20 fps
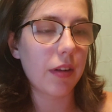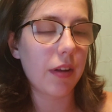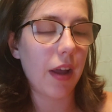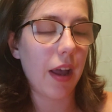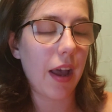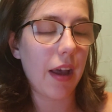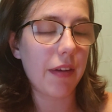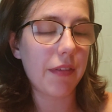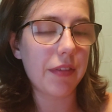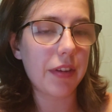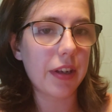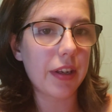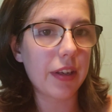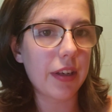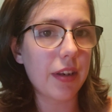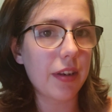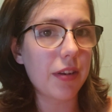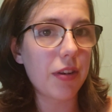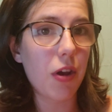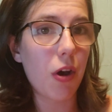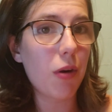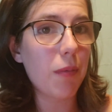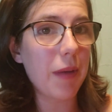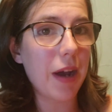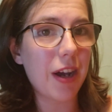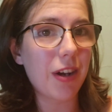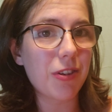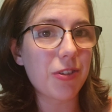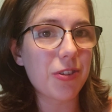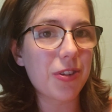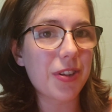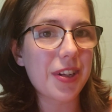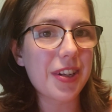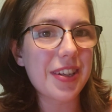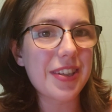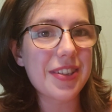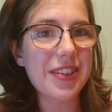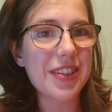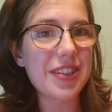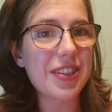having no
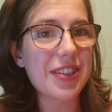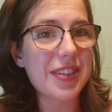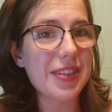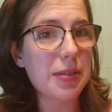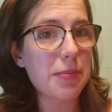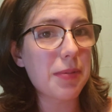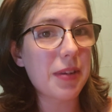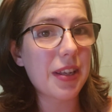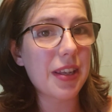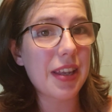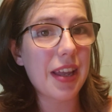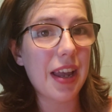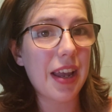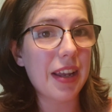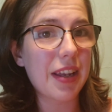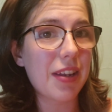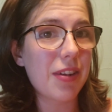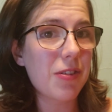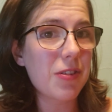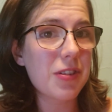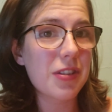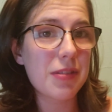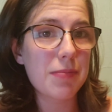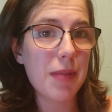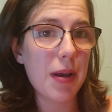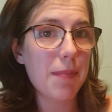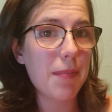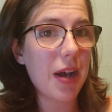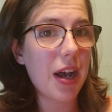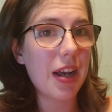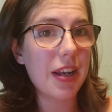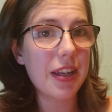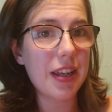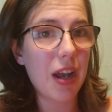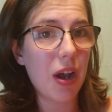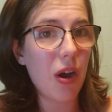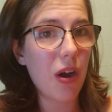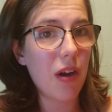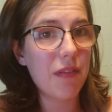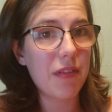boundaries and just being like, use my body
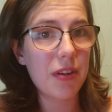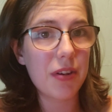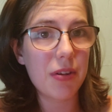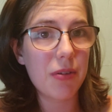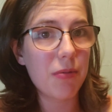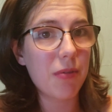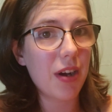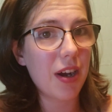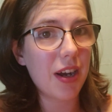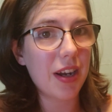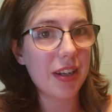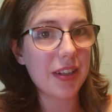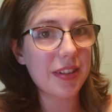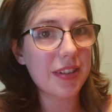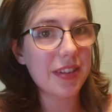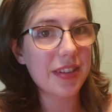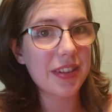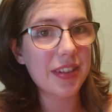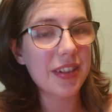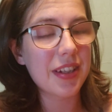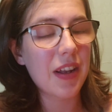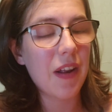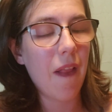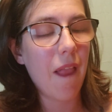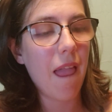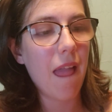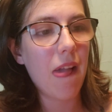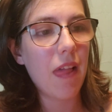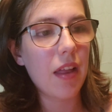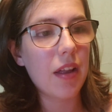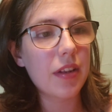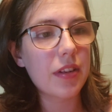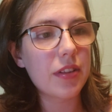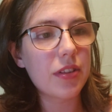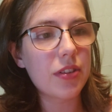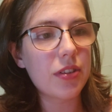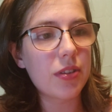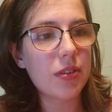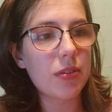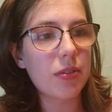however you want,
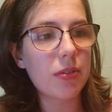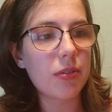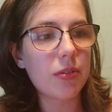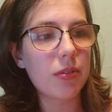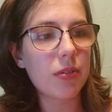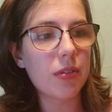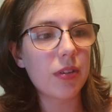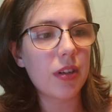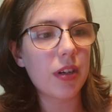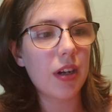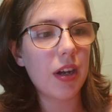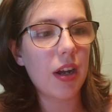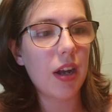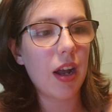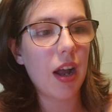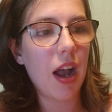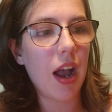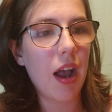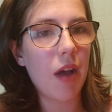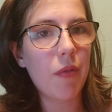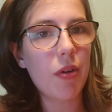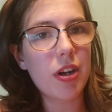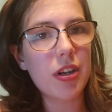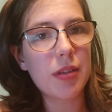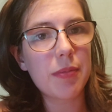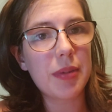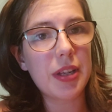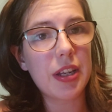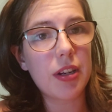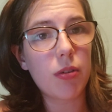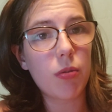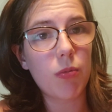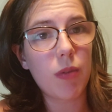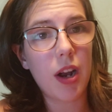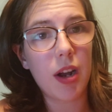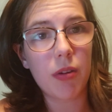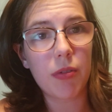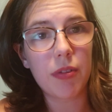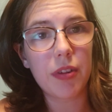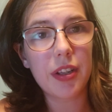to I want to be
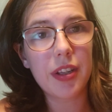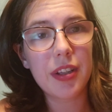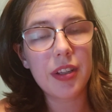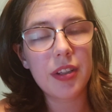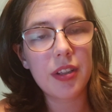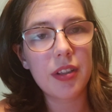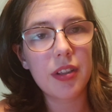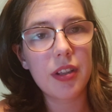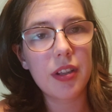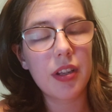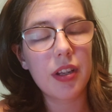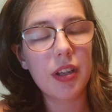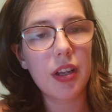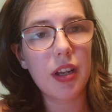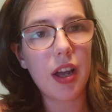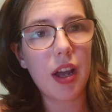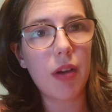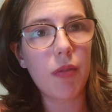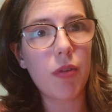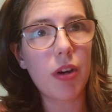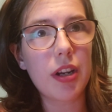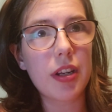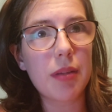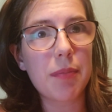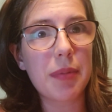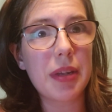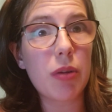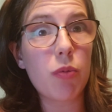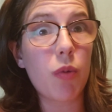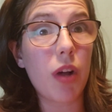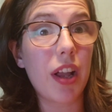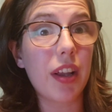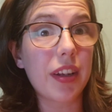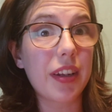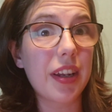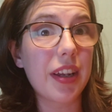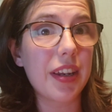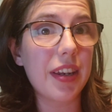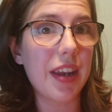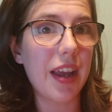grounded. I want to be well
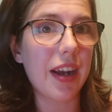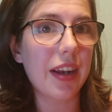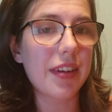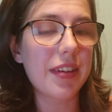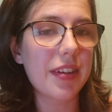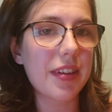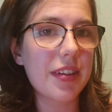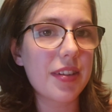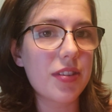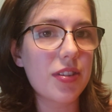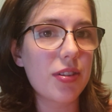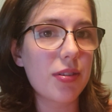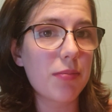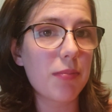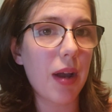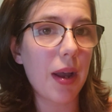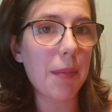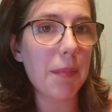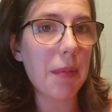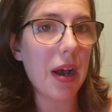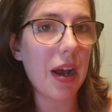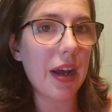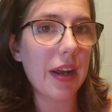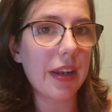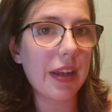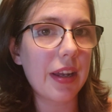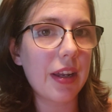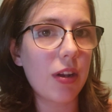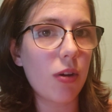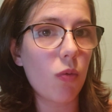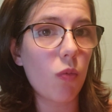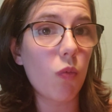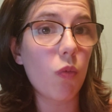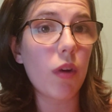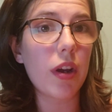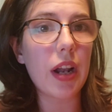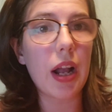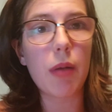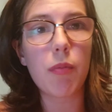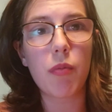connected to my body
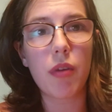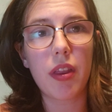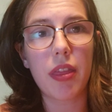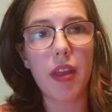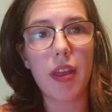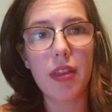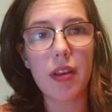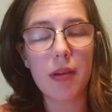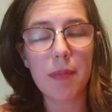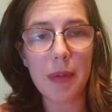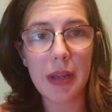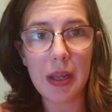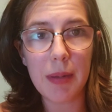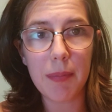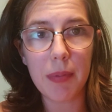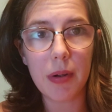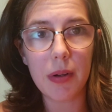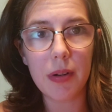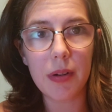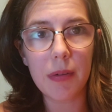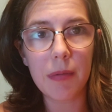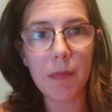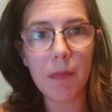when I'm with other people.